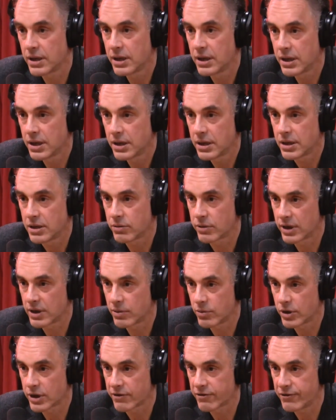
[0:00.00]

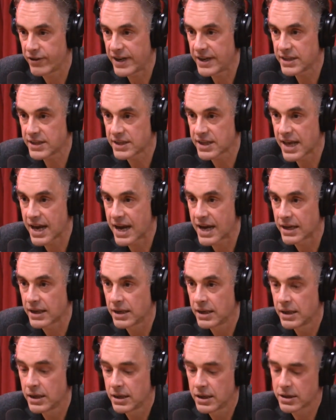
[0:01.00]
to face that?
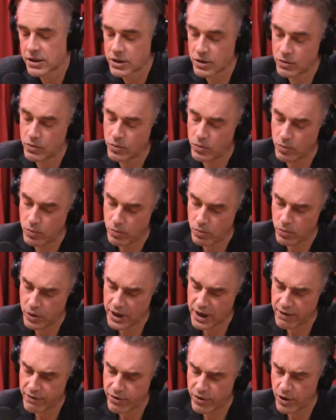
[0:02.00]
And so what
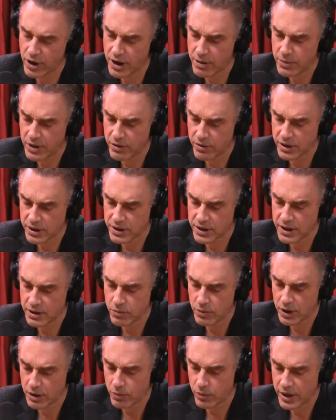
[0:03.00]
I've thought about is that,
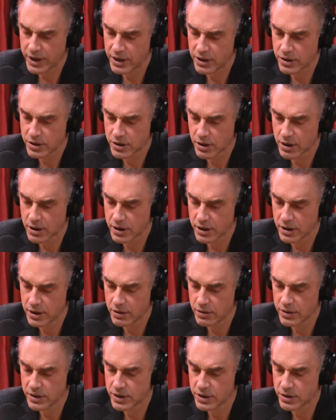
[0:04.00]
well, what you start to
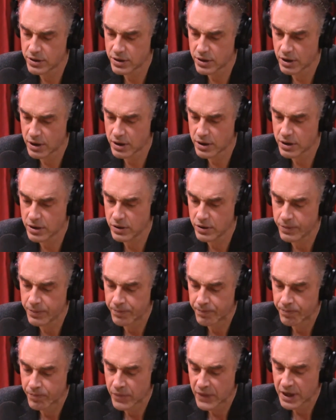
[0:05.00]
do is you start to
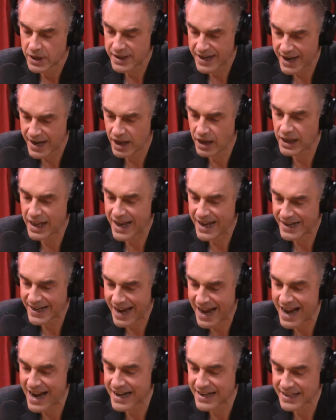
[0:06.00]
tell and
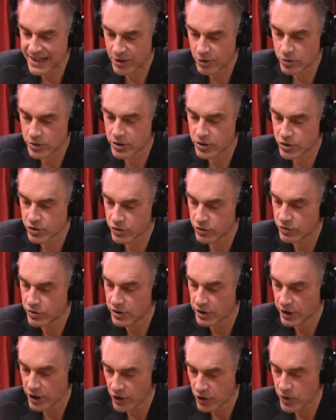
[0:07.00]
act out the truth
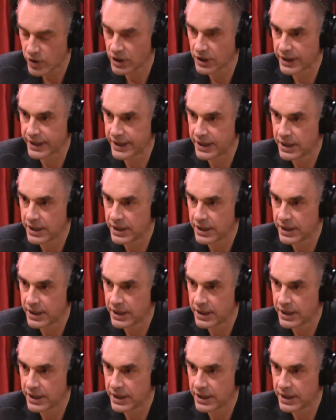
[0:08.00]
locally,